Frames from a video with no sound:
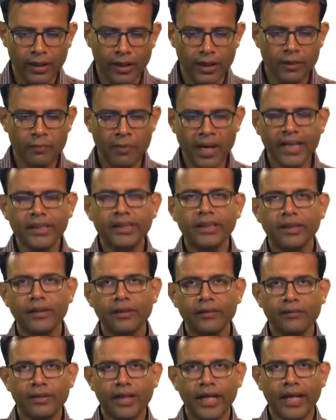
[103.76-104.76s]

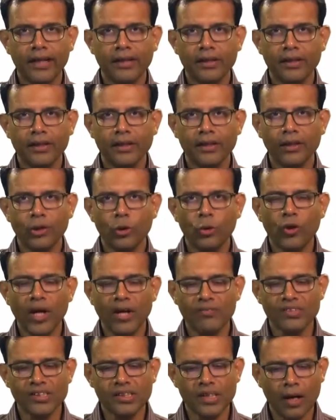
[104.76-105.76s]
Imagine that you
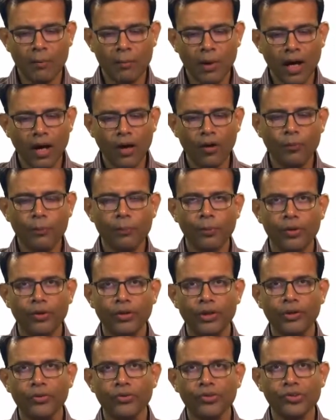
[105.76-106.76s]
have somehow
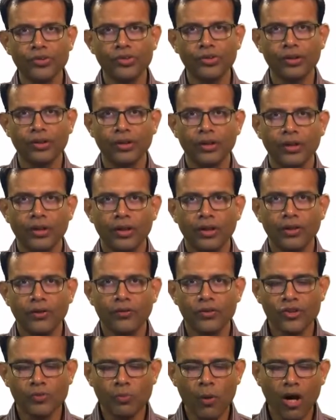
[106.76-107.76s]
produced
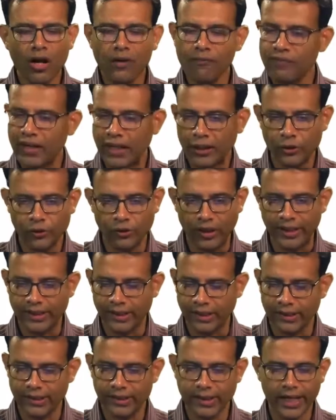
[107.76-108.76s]
small
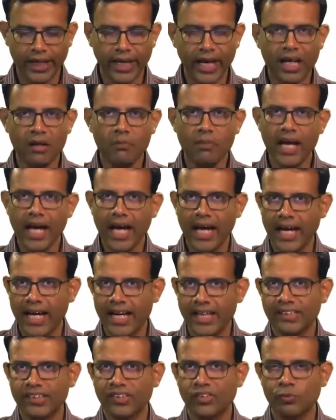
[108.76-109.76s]
fluctuations. They can be
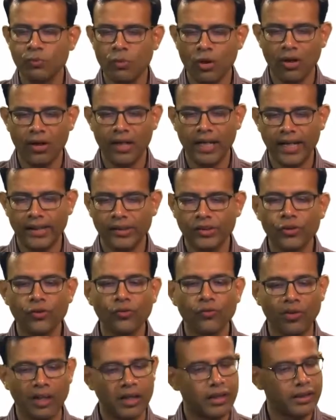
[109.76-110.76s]
as small as
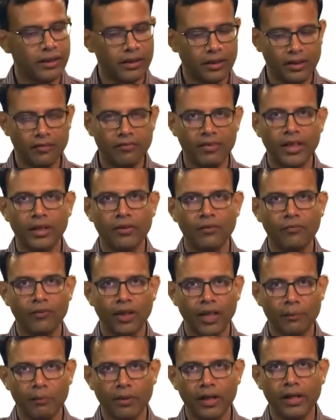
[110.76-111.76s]
you want, even
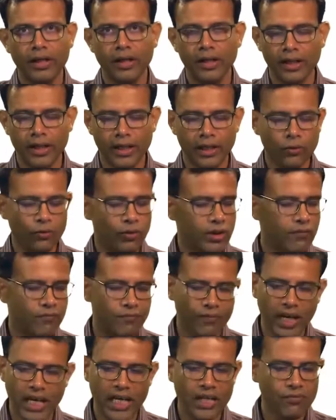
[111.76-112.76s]
1 part in 10 to the
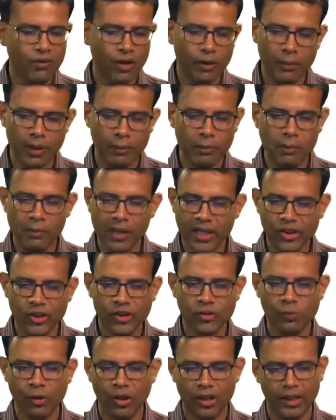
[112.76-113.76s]
5 or maybe much
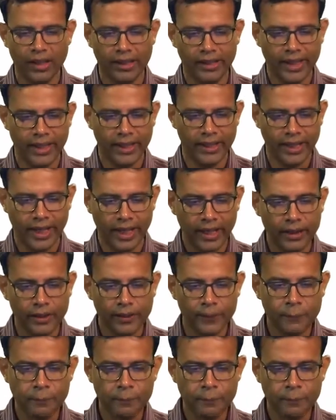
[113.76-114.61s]
smaller than that.